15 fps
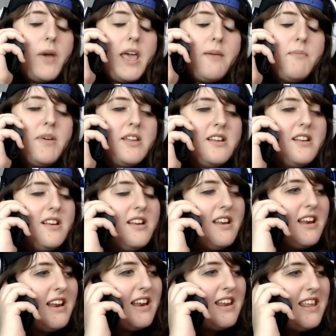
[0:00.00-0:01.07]
but
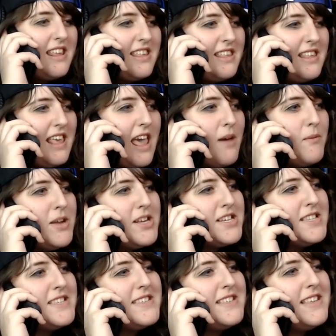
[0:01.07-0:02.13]
can we
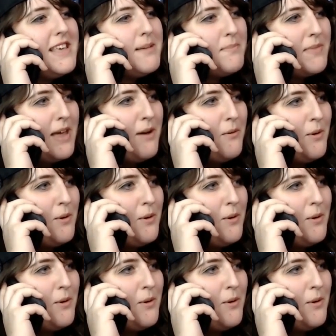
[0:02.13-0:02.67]
just Get that world.